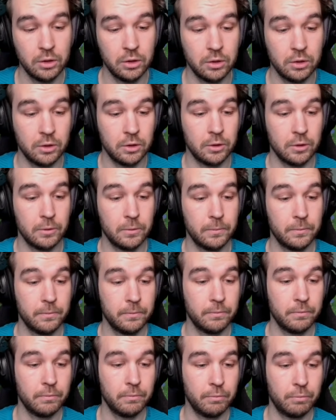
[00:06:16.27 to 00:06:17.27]

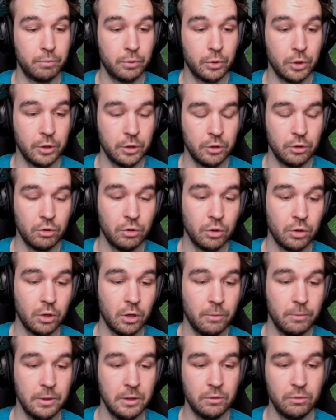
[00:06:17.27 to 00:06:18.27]
But you're not
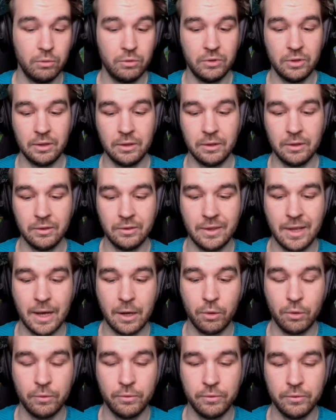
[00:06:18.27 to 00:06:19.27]
going to be using this
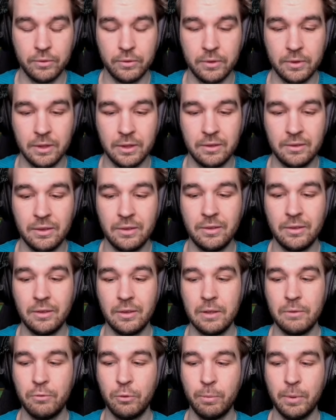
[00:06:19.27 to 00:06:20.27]
that often. This,
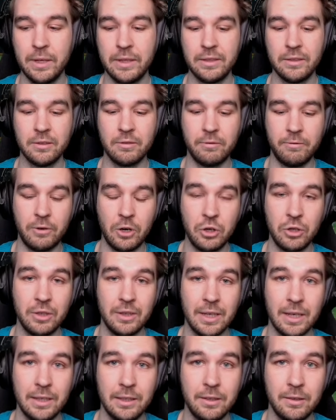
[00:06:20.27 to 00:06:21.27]
if you're playing as very
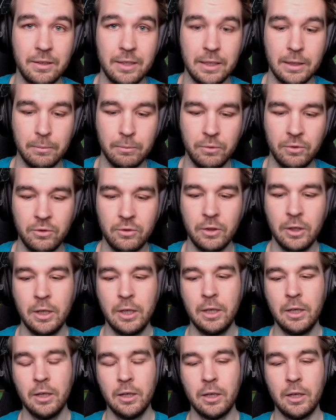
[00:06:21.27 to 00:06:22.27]
tanky teams
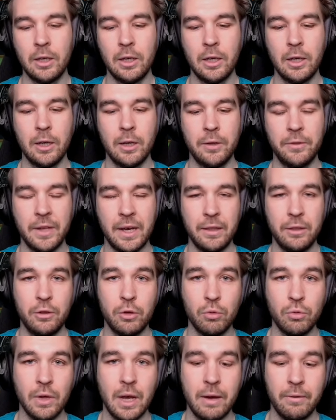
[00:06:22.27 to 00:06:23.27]
that
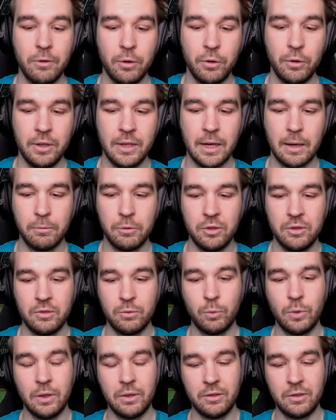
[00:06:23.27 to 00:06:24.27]
don't have a lot of damage,
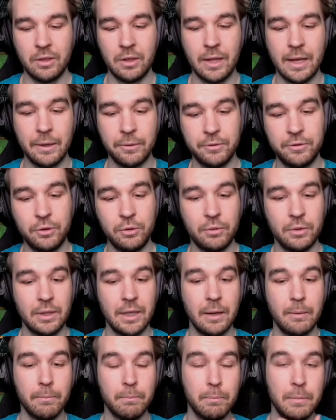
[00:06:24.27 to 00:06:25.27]
which allows you to
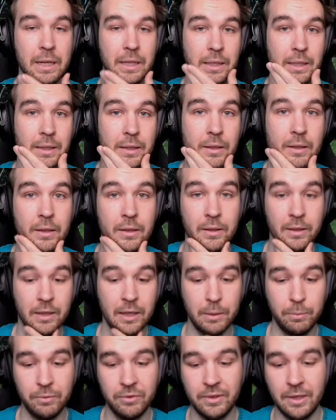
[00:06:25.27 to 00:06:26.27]
get many
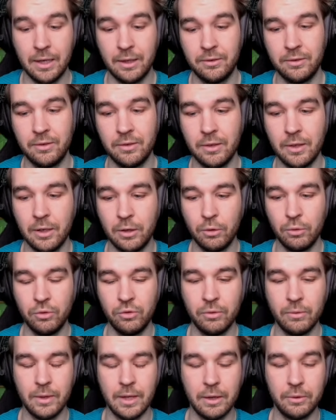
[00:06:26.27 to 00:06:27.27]
Eclipse stacks, and
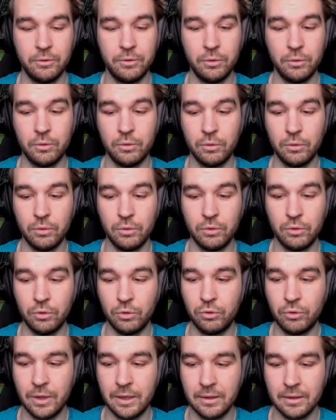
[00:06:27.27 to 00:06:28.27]
also allows you to
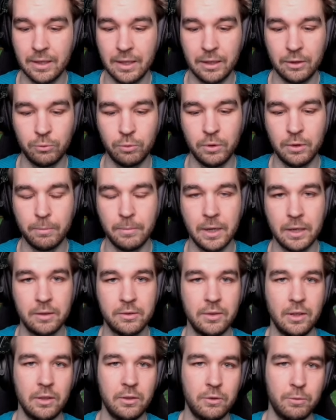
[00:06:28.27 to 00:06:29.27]
drain tanks with the
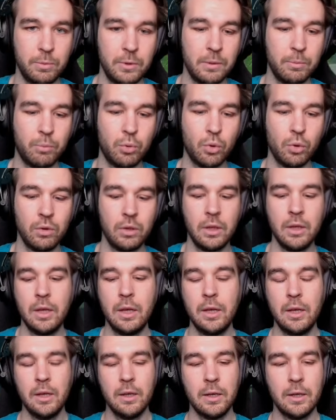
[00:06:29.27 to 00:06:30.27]
max HP proc.
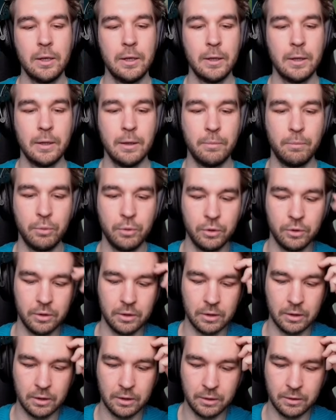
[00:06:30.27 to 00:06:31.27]
But
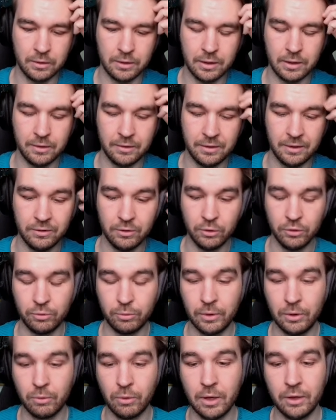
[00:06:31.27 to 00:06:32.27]
this also
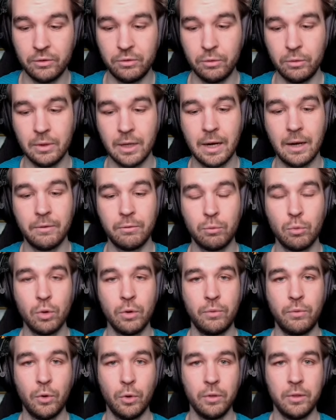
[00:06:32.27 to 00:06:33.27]
requires you to have more
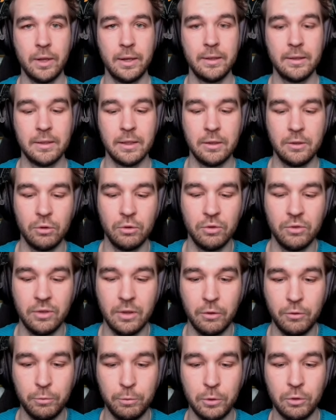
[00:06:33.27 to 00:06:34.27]
frontline than
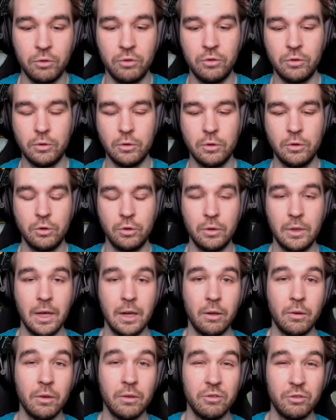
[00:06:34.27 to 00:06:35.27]
yourself, because you get
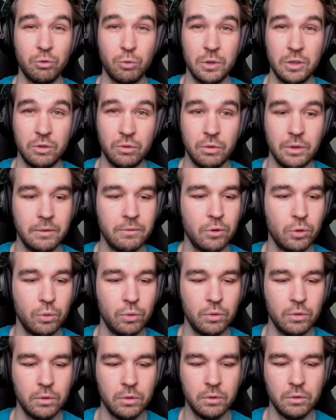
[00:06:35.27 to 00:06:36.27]
a lot squishier even though
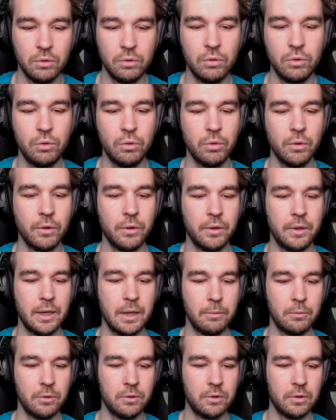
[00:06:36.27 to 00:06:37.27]
you do a lot of
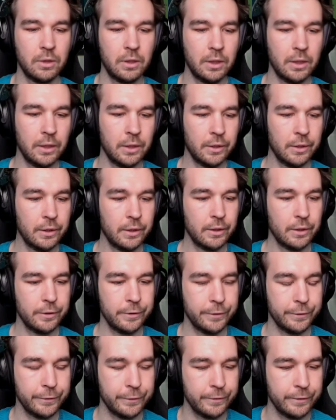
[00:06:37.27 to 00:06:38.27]
damage.
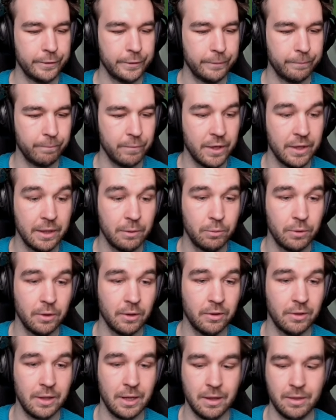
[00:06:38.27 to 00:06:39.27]
And then we
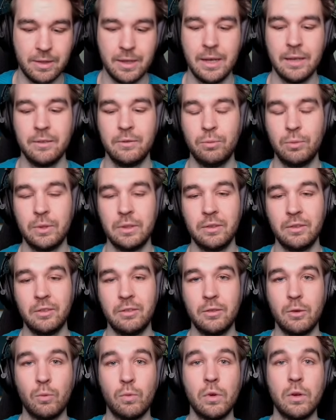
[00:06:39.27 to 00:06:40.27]
got Deathlands, which
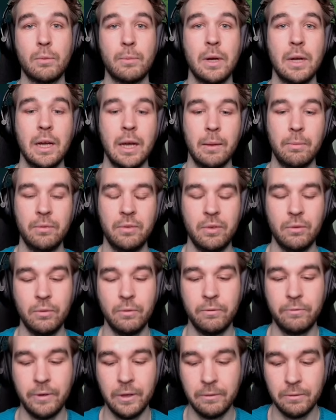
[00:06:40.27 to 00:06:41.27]
is one of my
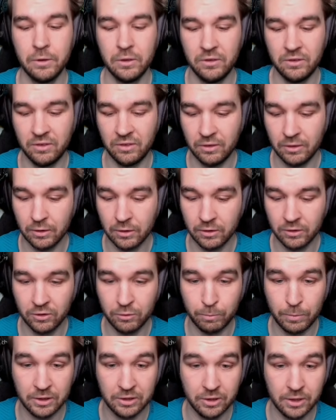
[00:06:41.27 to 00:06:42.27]
absolute favorites,
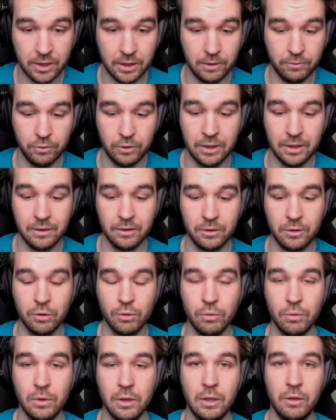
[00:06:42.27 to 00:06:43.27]
especially if you didn't
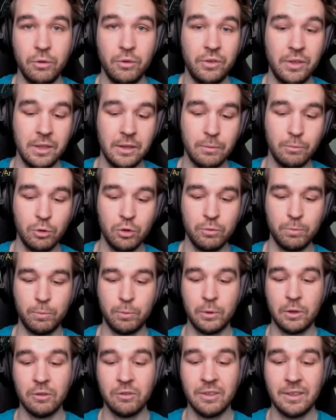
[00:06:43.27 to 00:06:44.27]
go lucidity boost,
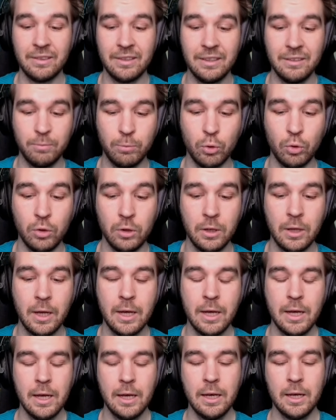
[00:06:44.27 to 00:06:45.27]
because at this point,
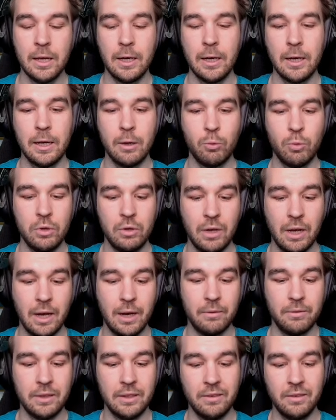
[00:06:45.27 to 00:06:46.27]
when you
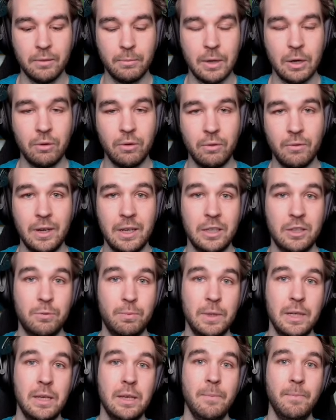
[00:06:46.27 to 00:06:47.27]
have this amount of
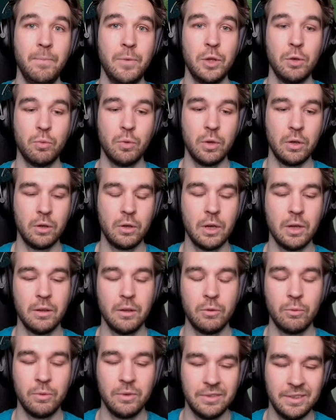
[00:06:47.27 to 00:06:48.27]
HP, you want to get
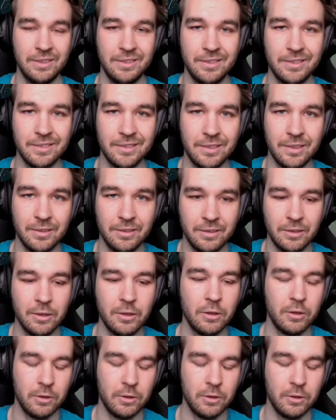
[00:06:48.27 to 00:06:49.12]
resistances.